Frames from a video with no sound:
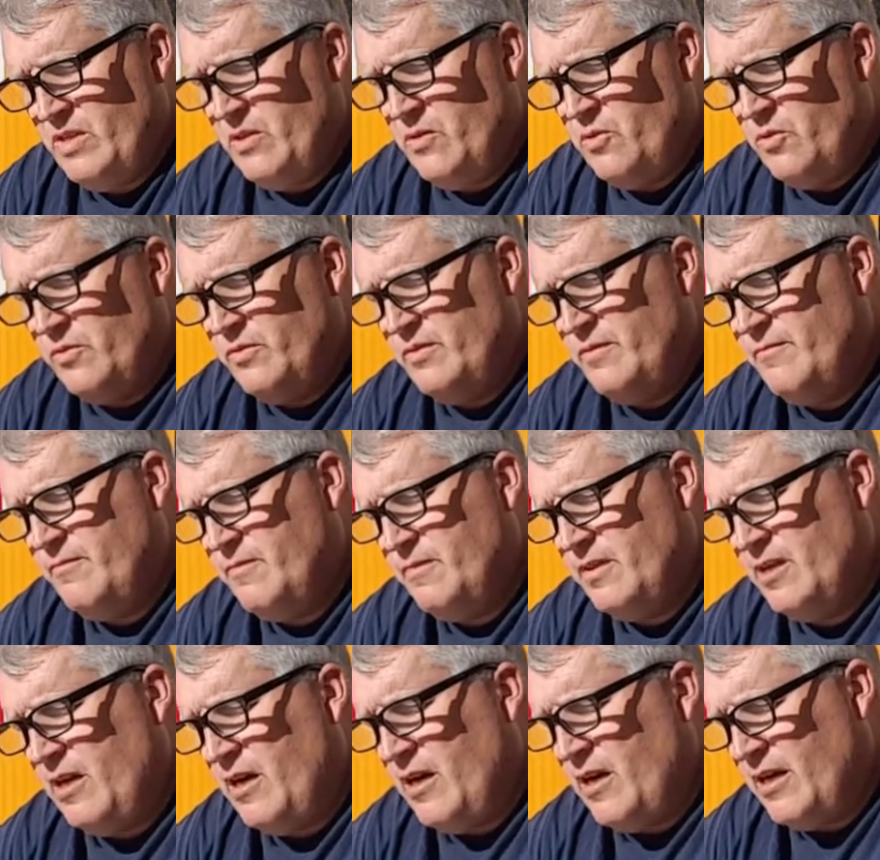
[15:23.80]
old
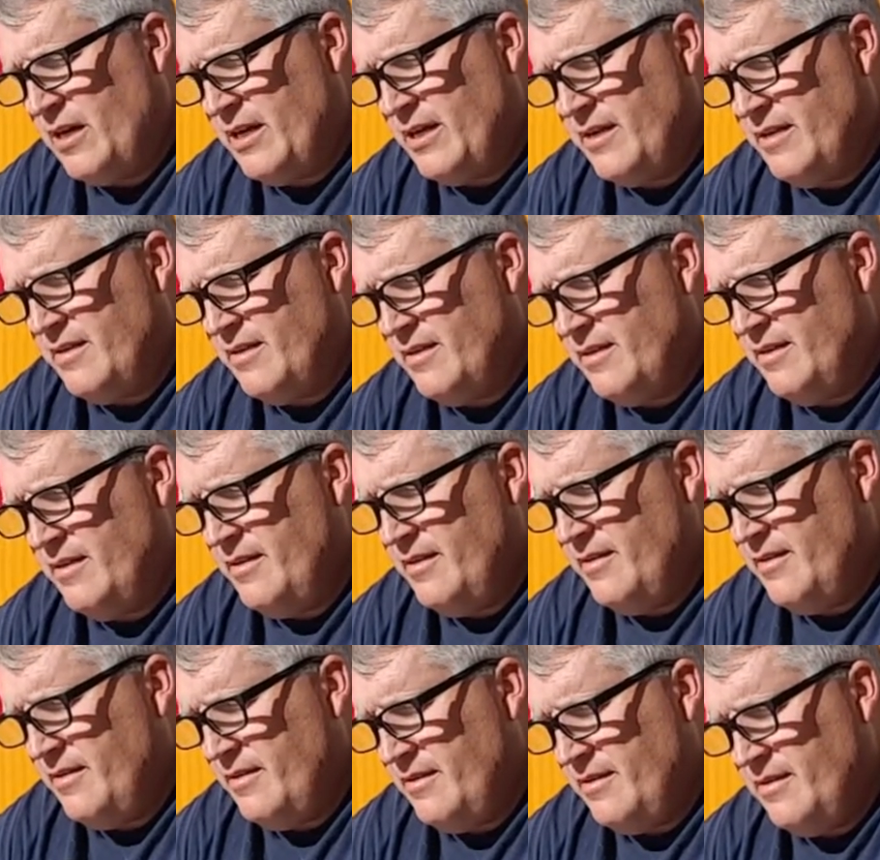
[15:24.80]
lock
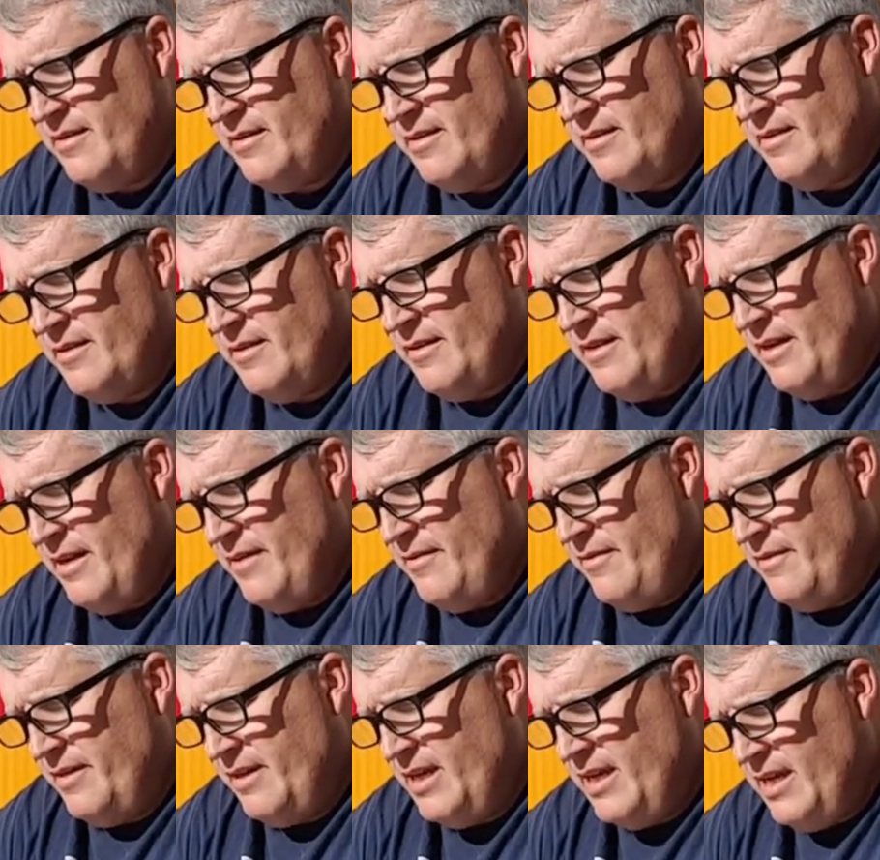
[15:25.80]
and
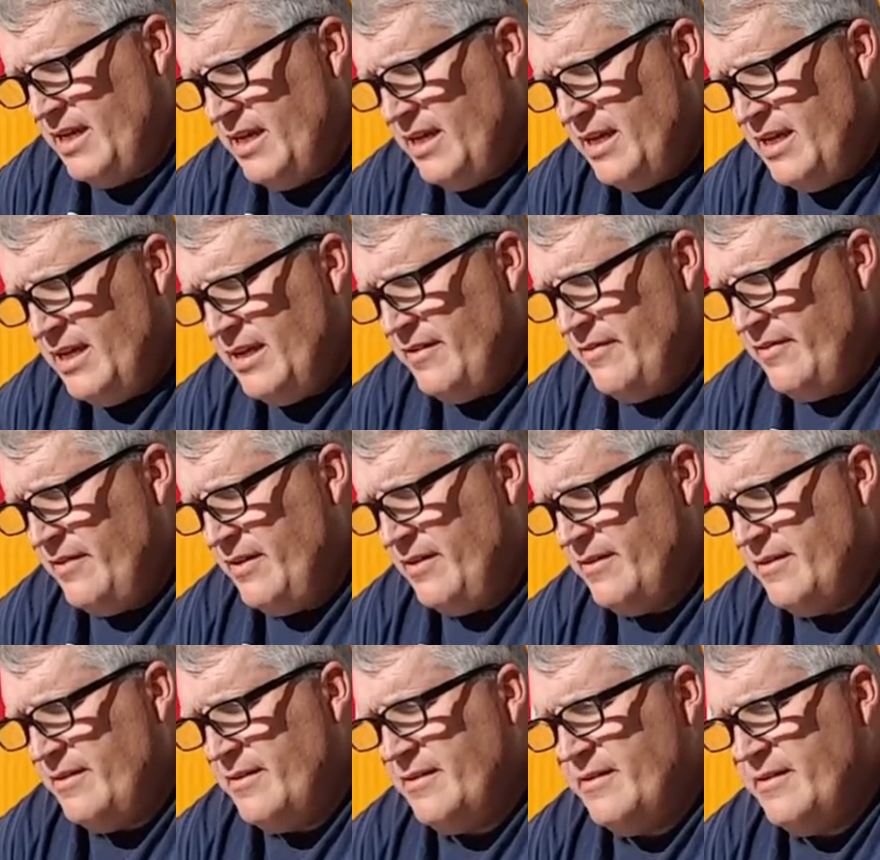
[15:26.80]
the key and the